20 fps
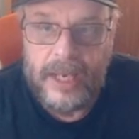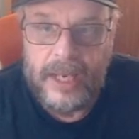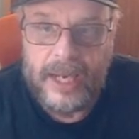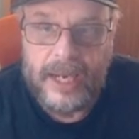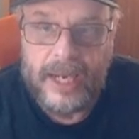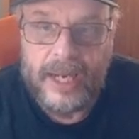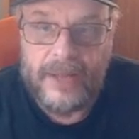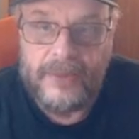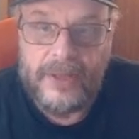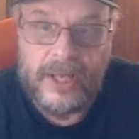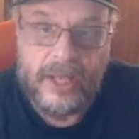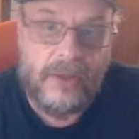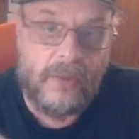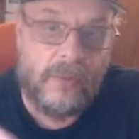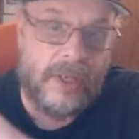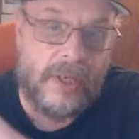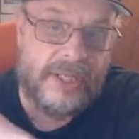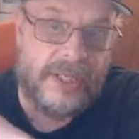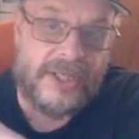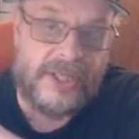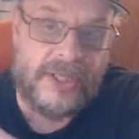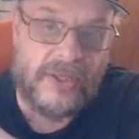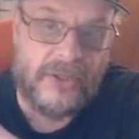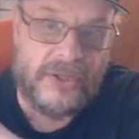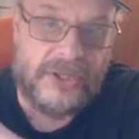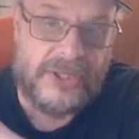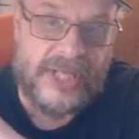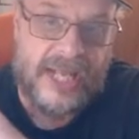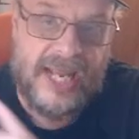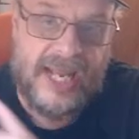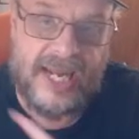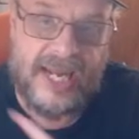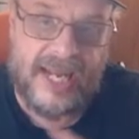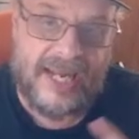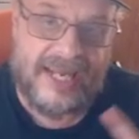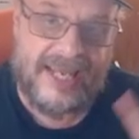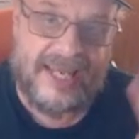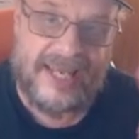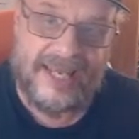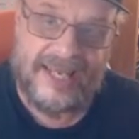Uh, the other one is still stand.
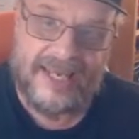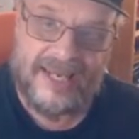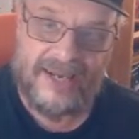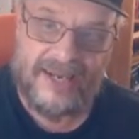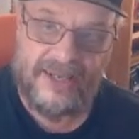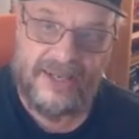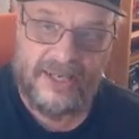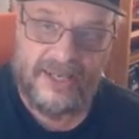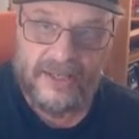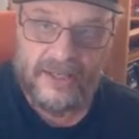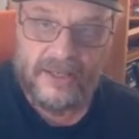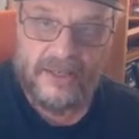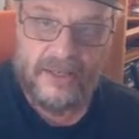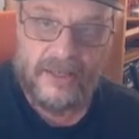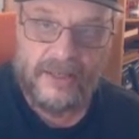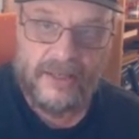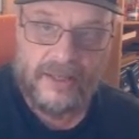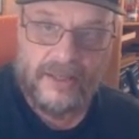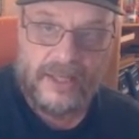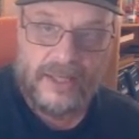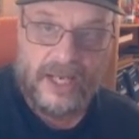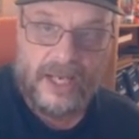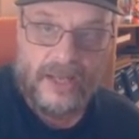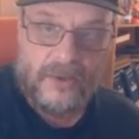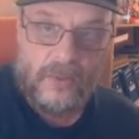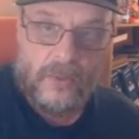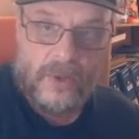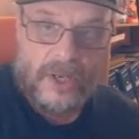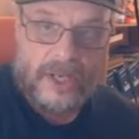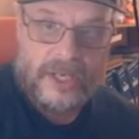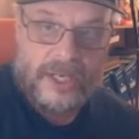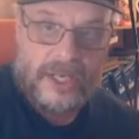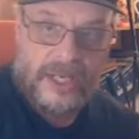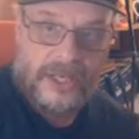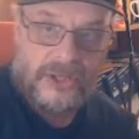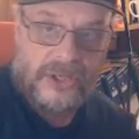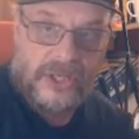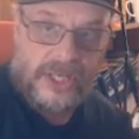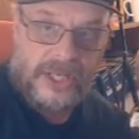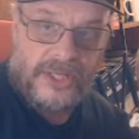I, how do you? the other one,
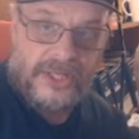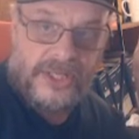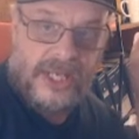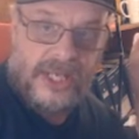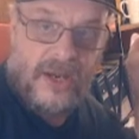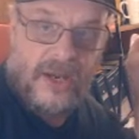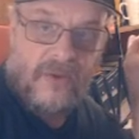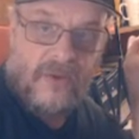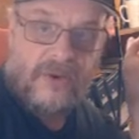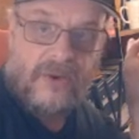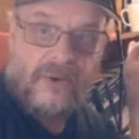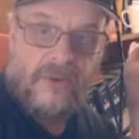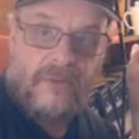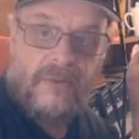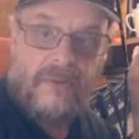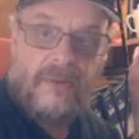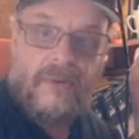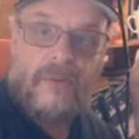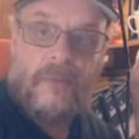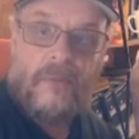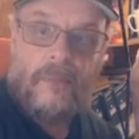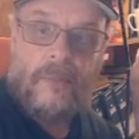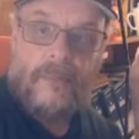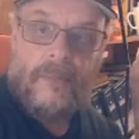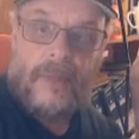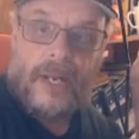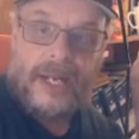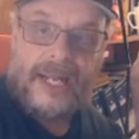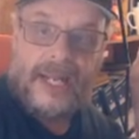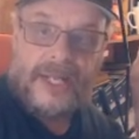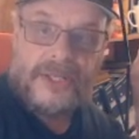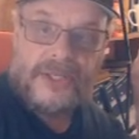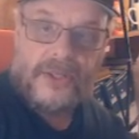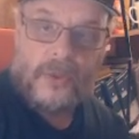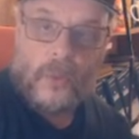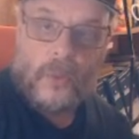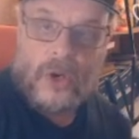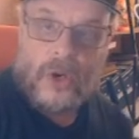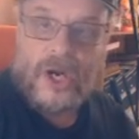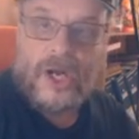as you can see over against the
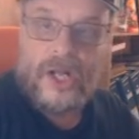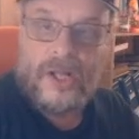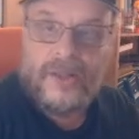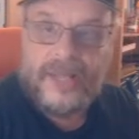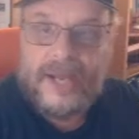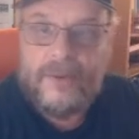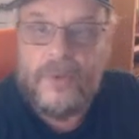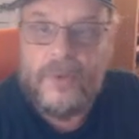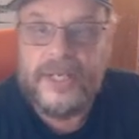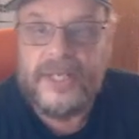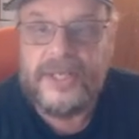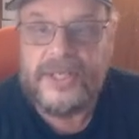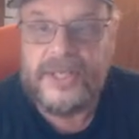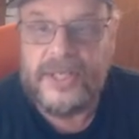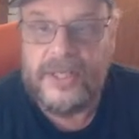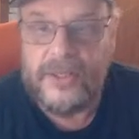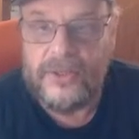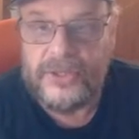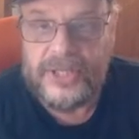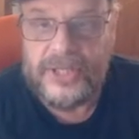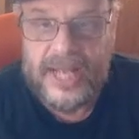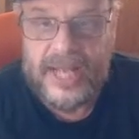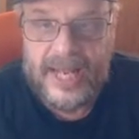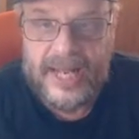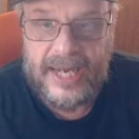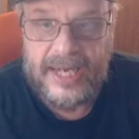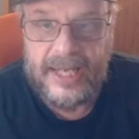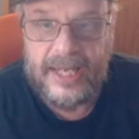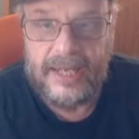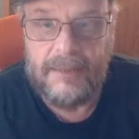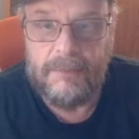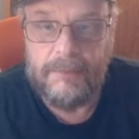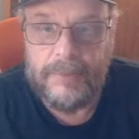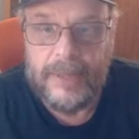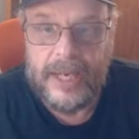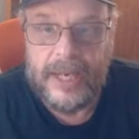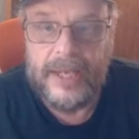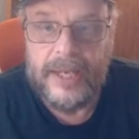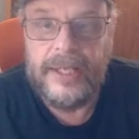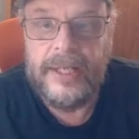wall, that one is still standing, but.